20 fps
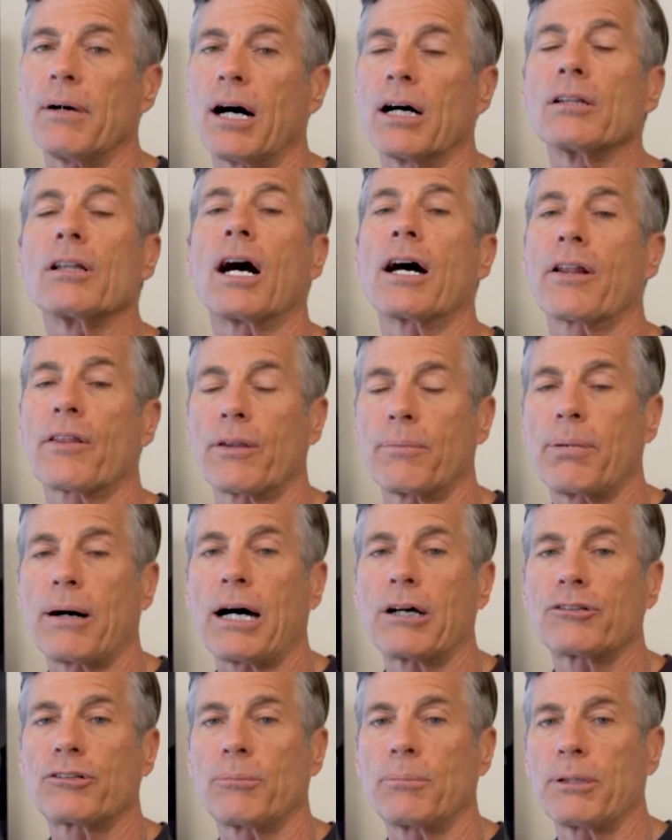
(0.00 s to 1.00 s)
lot of the
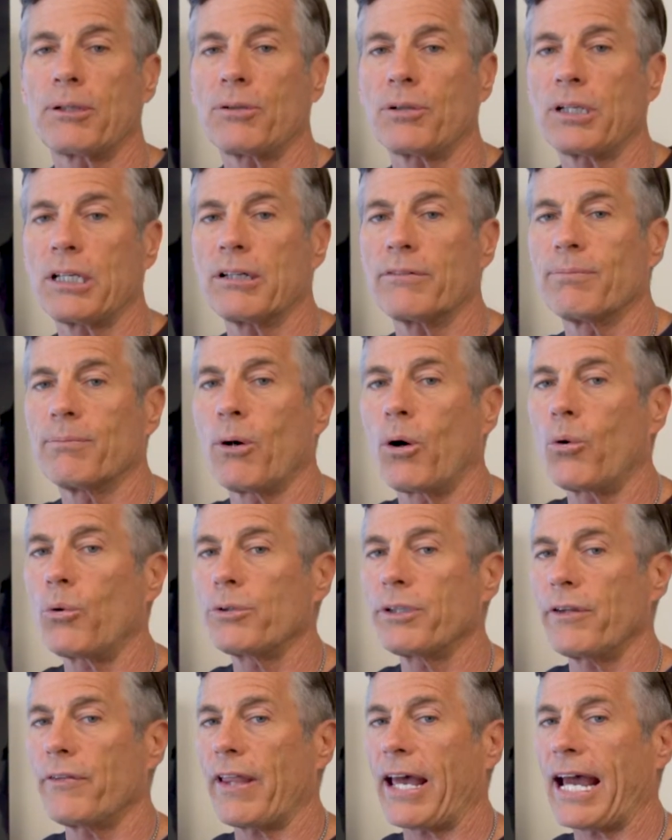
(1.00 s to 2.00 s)
possibility of
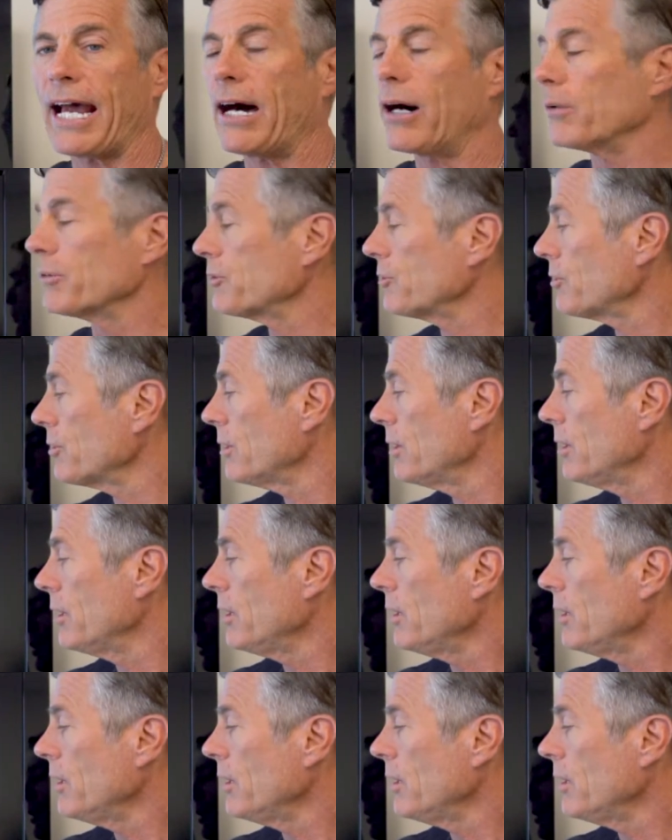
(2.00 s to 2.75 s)
mold in the house.